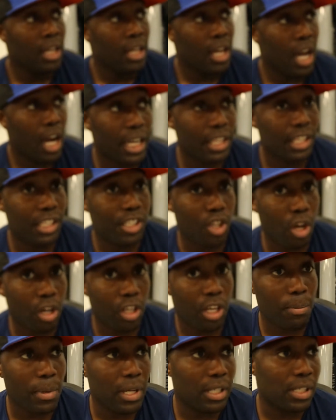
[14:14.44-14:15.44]
I'll get this
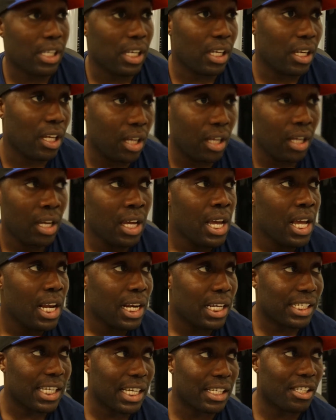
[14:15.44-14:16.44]
documented.
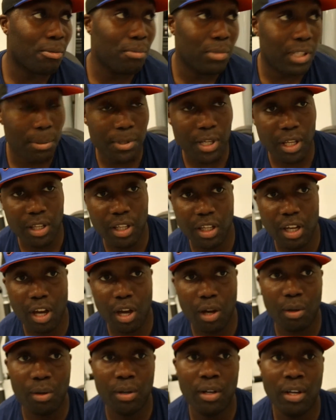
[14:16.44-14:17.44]
Let's get some dips on the
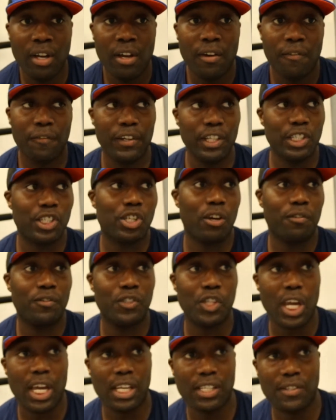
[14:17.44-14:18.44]
go. Finish off
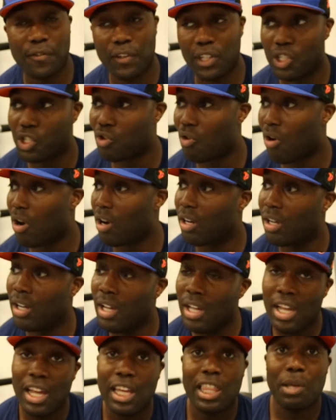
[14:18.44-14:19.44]
chest, finish strong.
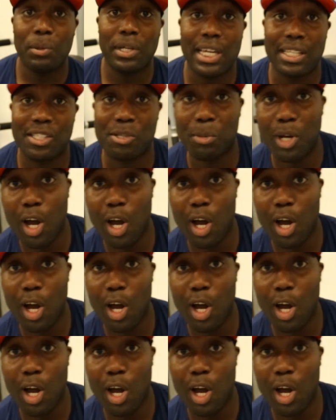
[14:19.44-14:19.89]
Then we get some